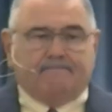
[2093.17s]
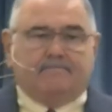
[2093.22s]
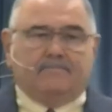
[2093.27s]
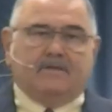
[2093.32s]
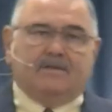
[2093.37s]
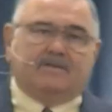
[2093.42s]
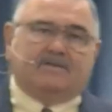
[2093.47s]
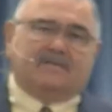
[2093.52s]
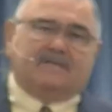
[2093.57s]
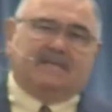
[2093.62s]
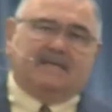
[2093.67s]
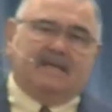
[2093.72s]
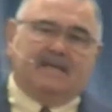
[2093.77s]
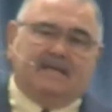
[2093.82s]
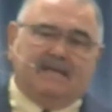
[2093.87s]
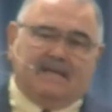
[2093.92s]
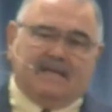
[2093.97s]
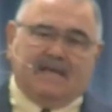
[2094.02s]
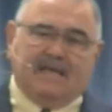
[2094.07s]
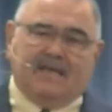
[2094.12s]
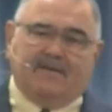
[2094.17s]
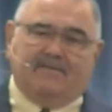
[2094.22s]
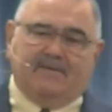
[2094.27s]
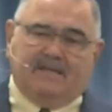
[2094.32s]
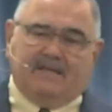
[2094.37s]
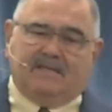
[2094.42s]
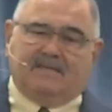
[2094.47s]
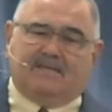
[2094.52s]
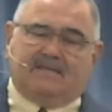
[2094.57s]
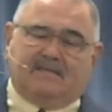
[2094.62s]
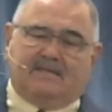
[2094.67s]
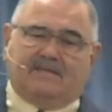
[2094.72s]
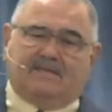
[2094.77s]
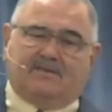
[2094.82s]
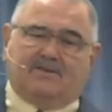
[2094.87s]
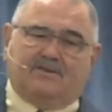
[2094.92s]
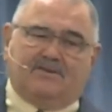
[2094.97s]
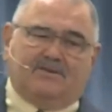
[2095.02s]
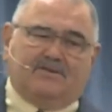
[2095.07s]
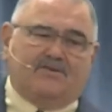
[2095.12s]
You see
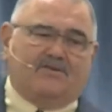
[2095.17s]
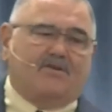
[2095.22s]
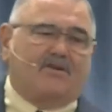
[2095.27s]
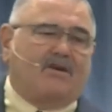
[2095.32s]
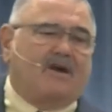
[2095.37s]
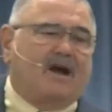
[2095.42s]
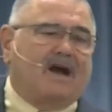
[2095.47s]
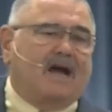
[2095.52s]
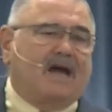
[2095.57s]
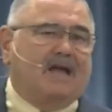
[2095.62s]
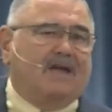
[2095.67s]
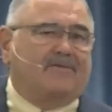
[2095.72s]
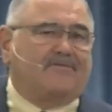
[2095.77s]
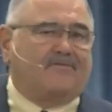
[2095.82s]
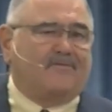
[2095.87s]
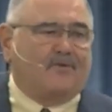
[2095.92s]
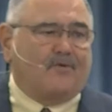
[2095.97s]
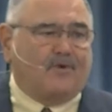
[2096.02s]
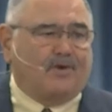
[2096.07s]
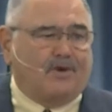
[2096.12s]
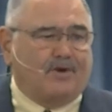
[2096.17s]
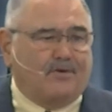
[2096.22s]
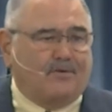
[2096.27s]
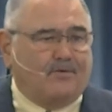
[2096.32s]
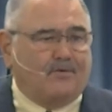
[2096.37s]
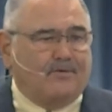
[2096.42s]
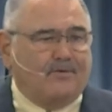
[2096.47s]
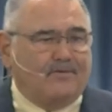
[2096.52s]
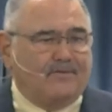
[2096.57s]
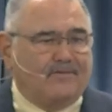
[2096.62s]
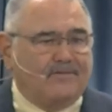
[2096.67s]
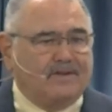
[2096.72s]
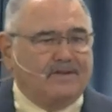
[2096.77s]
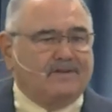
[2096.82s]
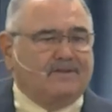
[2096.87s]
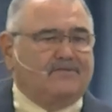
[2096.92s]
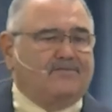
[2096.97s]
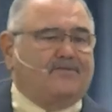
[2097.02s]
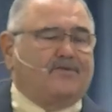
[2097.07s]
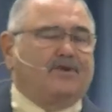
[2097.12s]
David's cry for
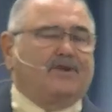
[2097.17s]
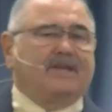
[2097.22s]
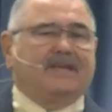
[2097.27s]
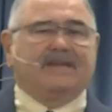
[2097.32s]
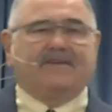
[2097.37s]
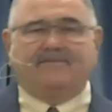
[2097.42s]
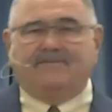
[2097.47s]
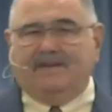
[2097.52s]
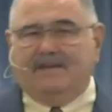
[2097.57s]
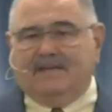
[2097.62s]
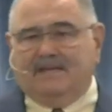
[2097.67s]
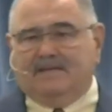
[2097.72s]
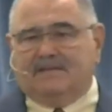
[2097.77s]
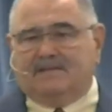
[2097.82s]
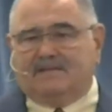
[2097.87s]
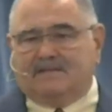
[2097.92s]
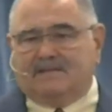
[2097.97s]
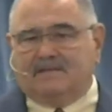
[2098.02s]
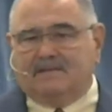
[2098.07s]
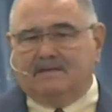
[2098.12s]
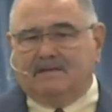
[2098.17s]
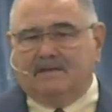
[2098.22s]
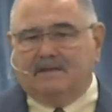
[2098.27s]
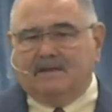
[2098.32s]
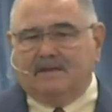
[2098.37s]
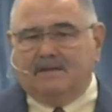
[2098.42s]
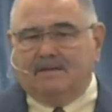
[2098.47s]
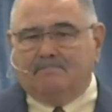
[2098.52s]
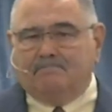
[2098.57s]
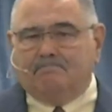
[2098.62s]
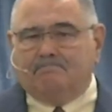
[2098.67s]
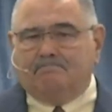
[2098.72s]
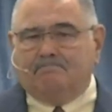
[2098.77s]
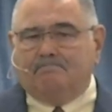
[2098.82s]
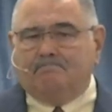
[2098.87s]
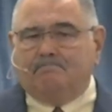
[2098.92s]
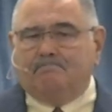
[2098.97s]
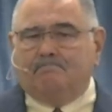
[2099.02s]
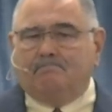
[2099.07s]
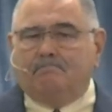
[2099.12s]
forgiveness.
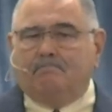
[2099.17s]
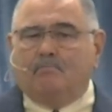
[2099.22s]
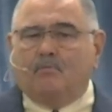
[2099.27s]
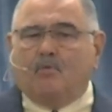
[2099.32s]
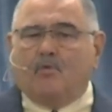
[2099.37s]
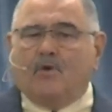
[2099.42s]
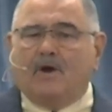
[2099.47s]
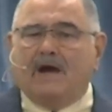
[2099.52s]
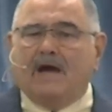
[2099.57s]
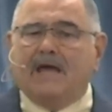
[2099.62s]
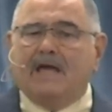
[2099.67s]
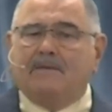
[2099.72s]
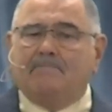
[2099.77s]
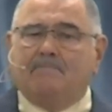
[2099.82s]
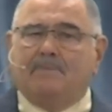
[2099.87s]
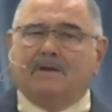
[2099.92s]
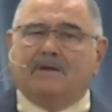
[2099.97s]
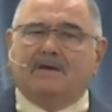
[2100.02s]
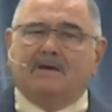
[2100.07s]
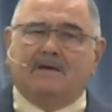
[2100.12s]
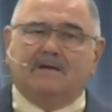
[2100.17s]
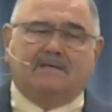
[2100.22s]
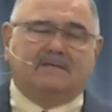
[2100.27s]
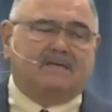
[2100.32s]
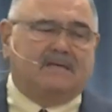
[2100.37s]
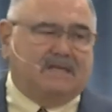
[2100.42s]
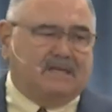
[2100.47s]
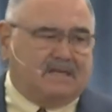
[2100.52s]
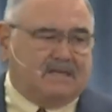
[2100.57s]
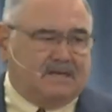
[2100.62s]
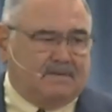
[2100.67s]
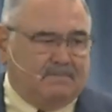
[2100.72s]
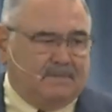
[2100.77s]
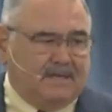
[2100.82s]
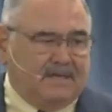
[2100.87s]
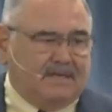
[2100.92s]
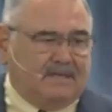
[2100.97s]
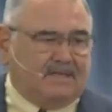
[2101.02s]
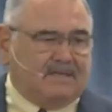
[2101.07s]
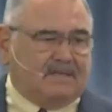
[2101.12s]
Why? Because he had
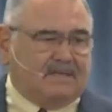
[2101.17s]
committed